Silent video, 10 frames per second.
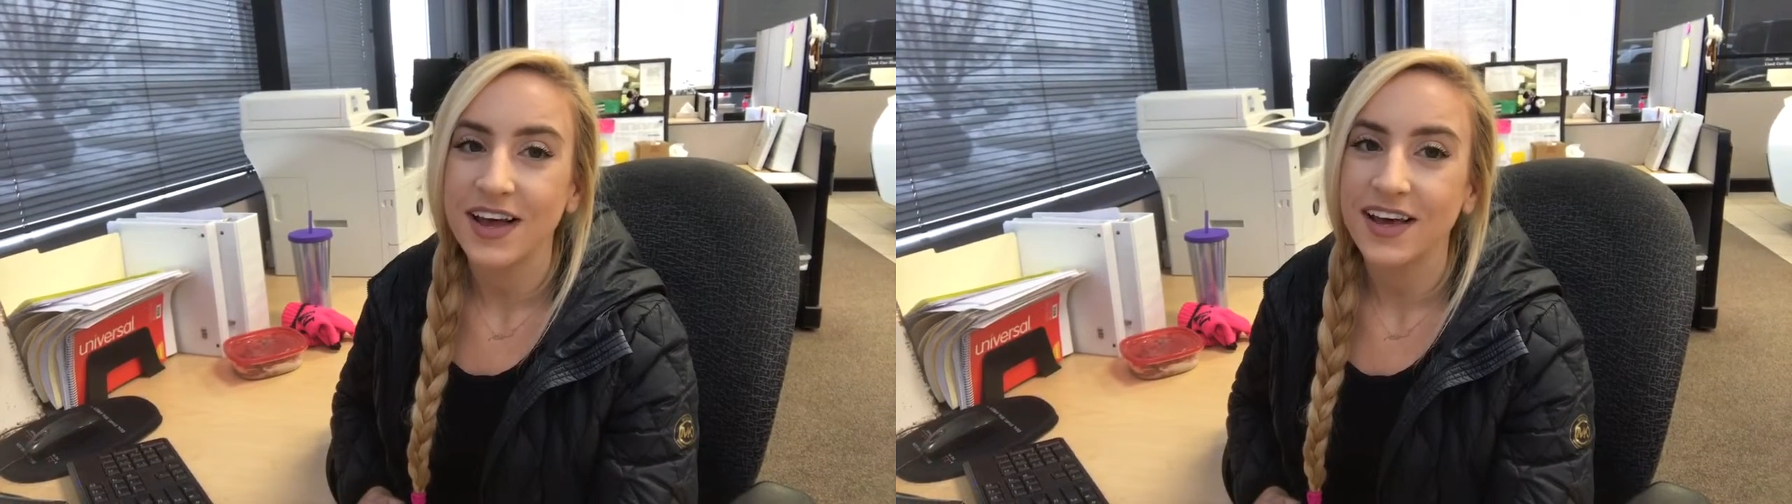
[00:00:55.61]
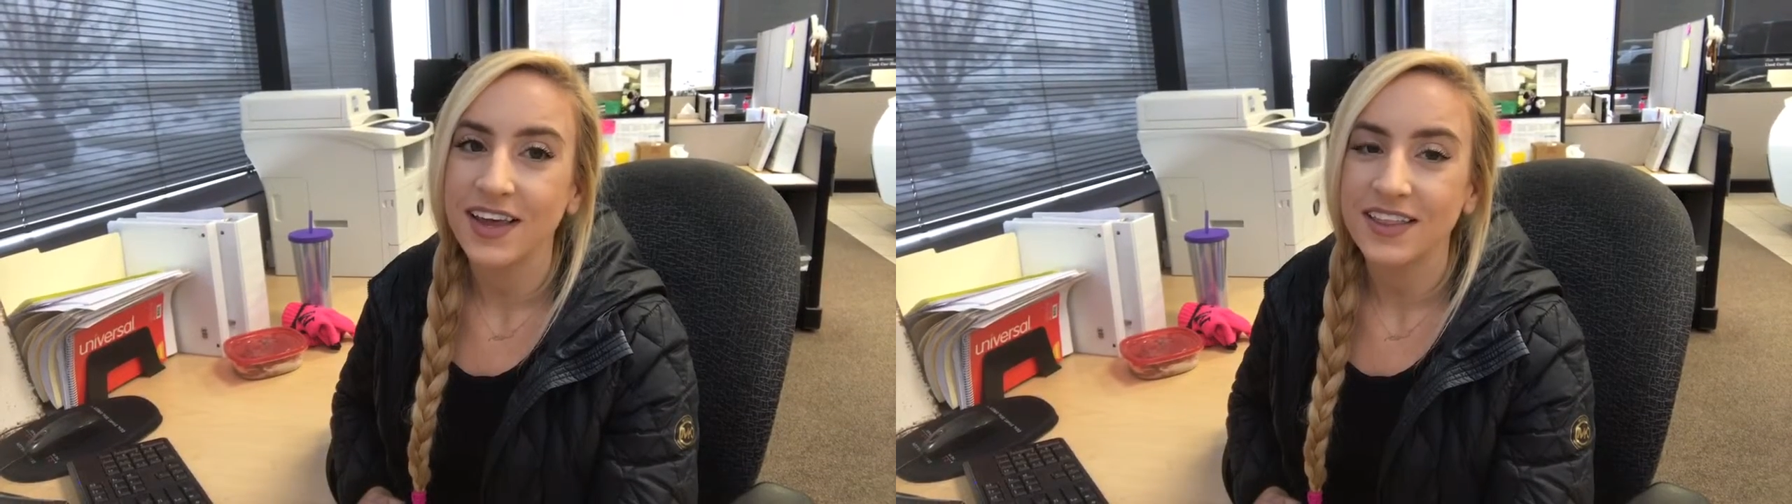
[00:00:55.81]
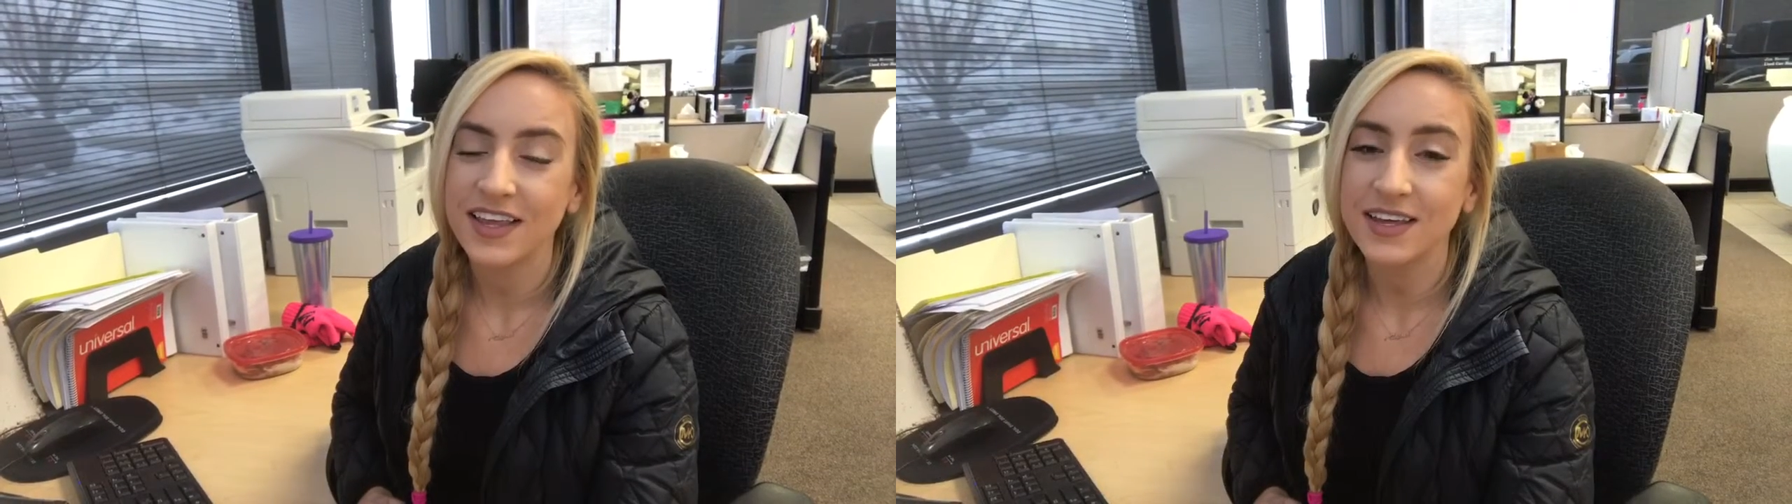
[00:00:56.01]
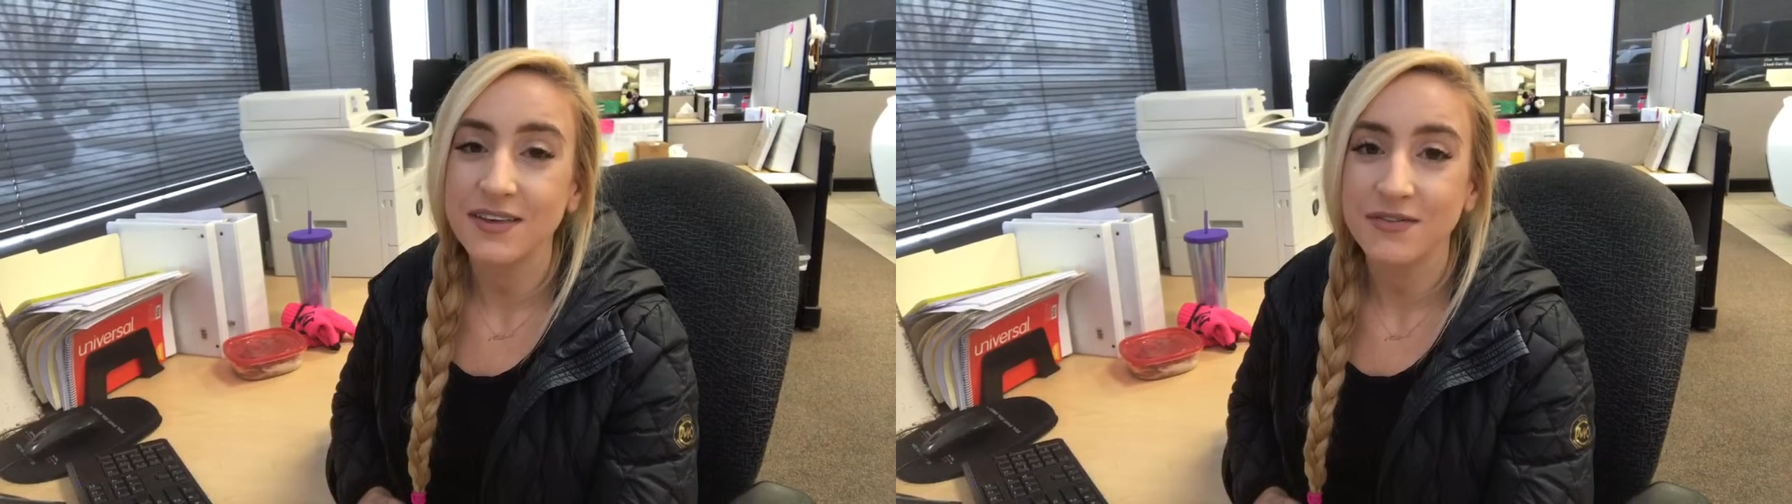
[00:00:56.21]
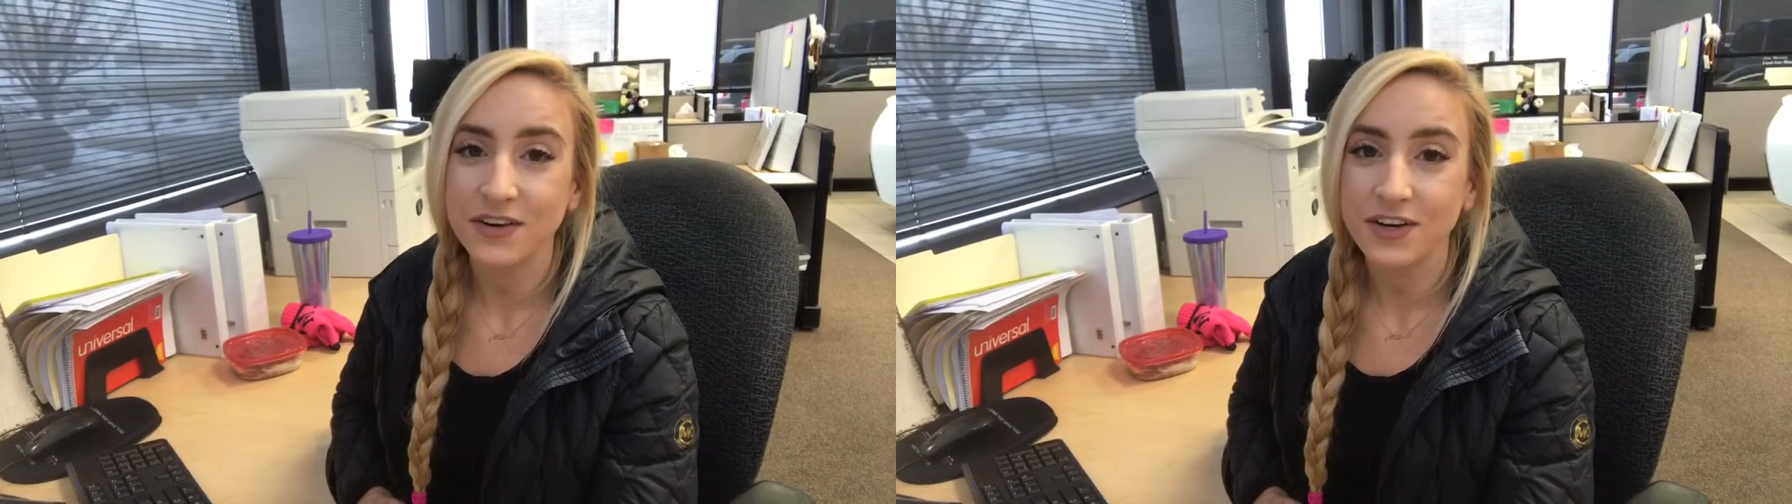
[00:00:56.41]
Again,
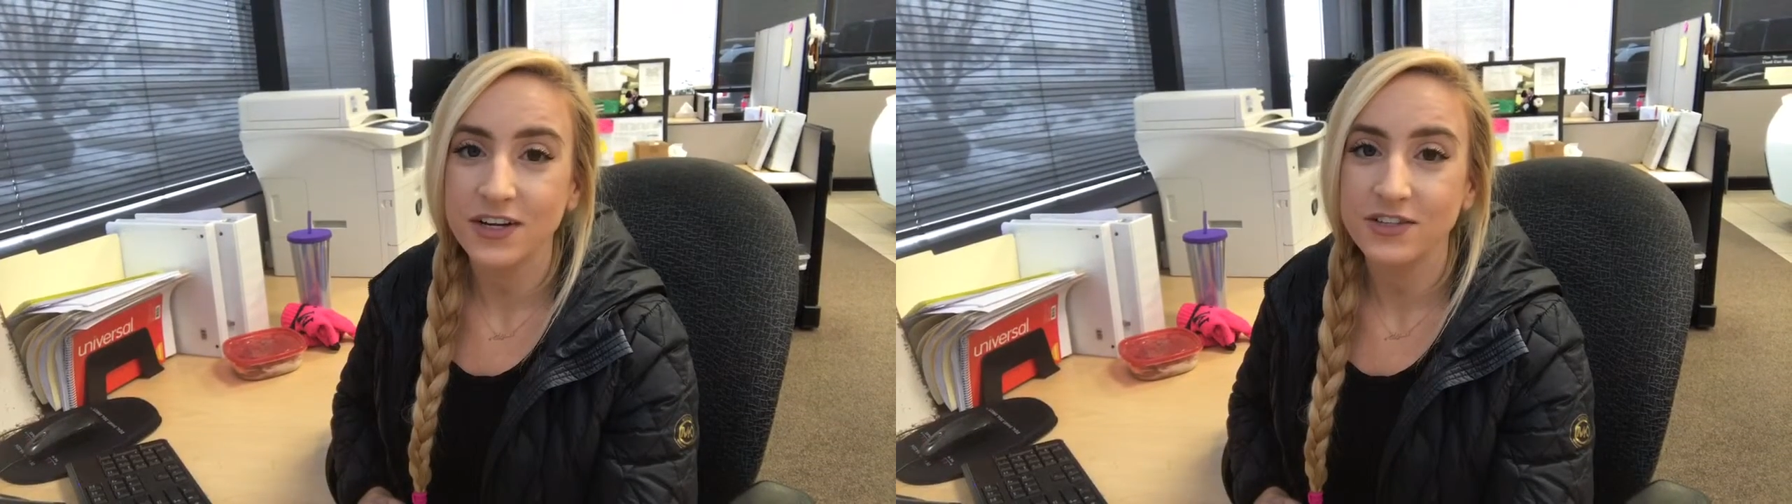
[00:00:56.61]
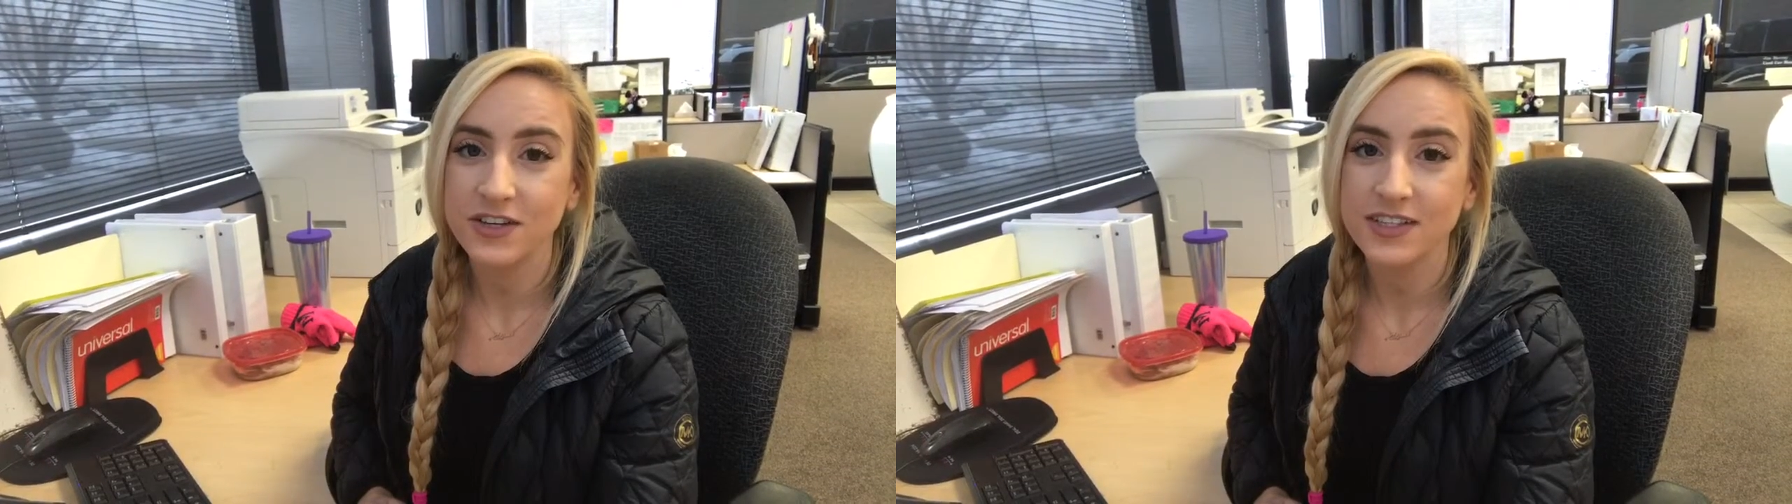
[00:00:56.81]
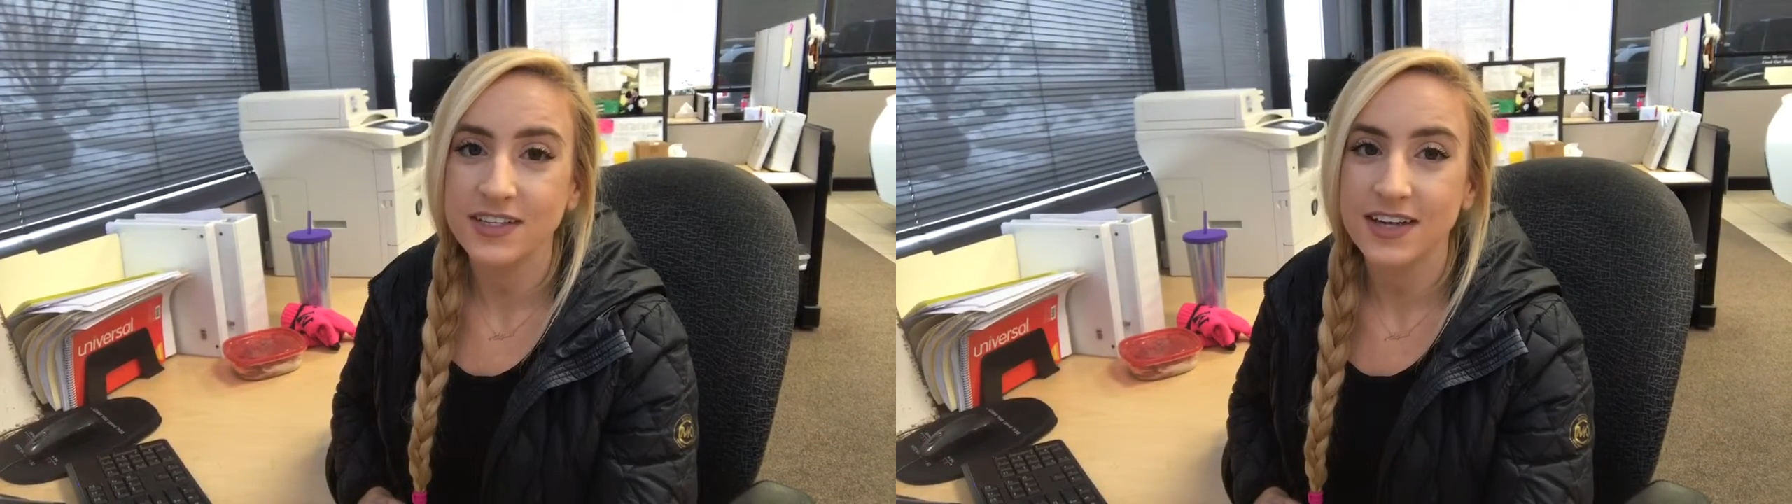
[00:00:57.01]
thank you for your interest,